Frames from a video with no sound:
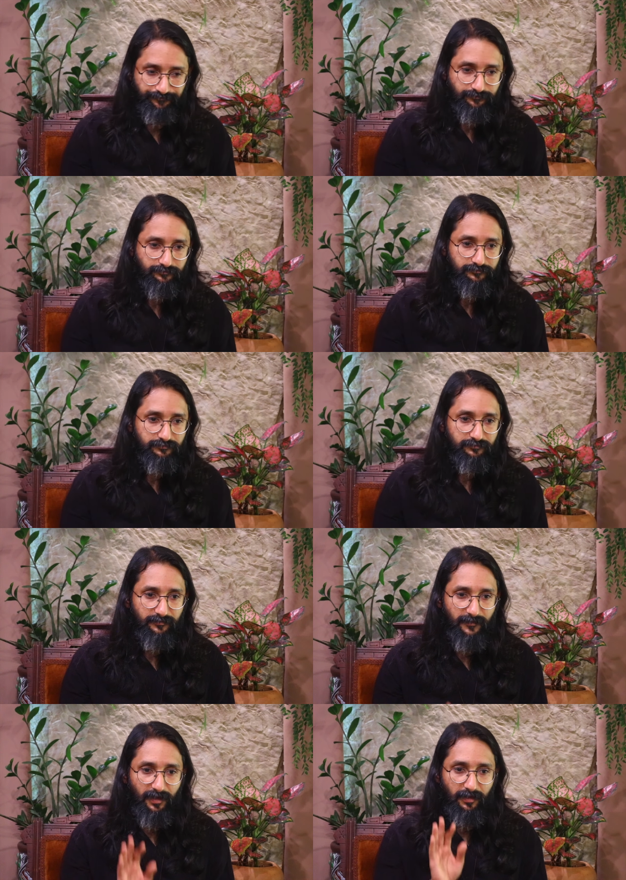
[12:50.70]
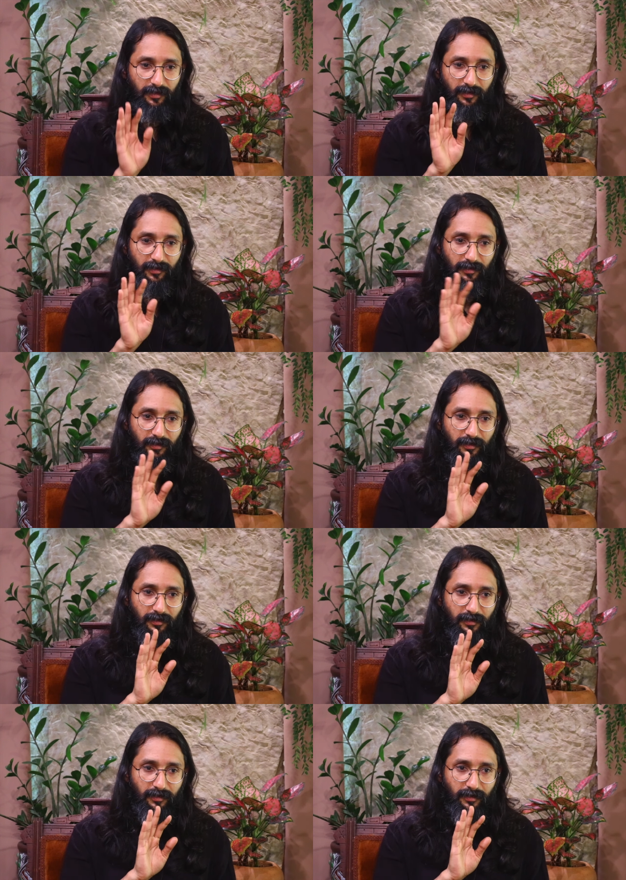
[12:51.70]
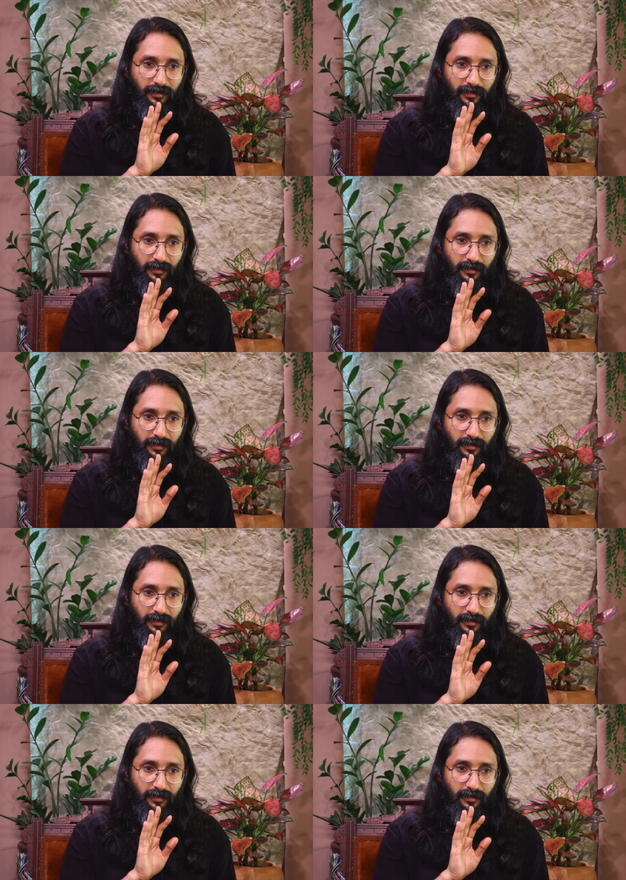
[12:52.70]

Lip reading: (silence)